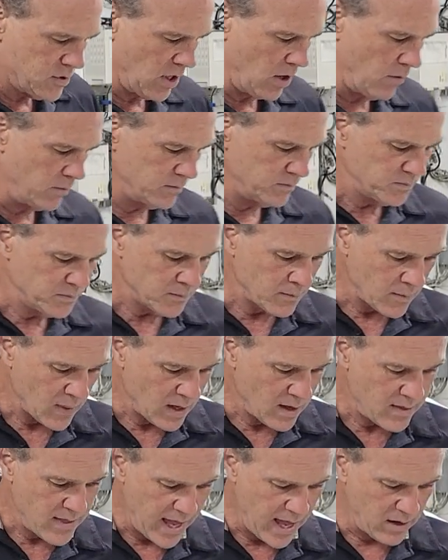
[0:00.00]
so
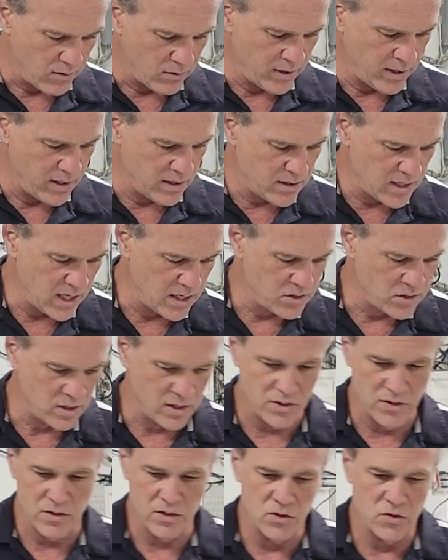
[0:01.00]
that
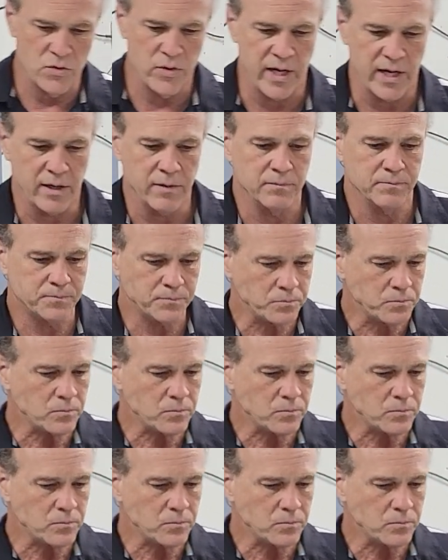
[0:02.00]
orientation is the trick.